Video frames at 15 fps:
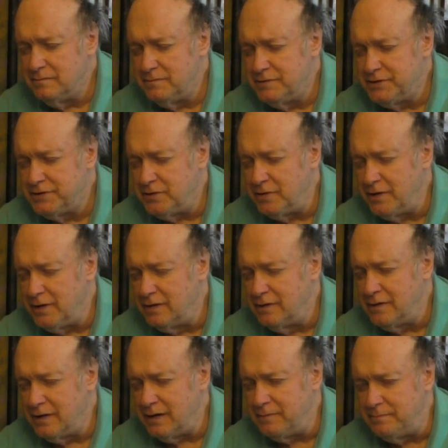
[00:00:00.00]
circular
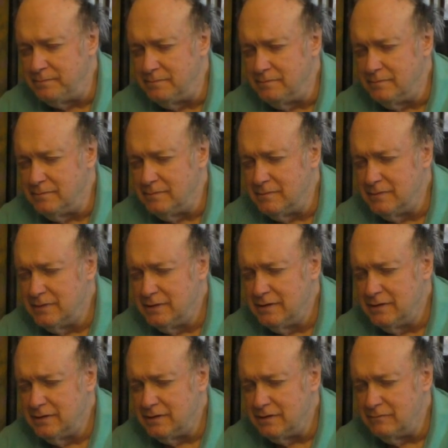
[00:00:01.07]
type,
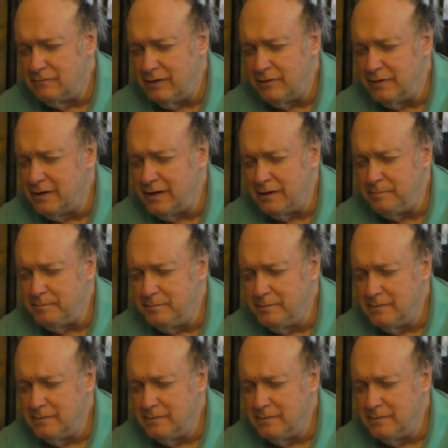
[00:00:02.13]
rounded type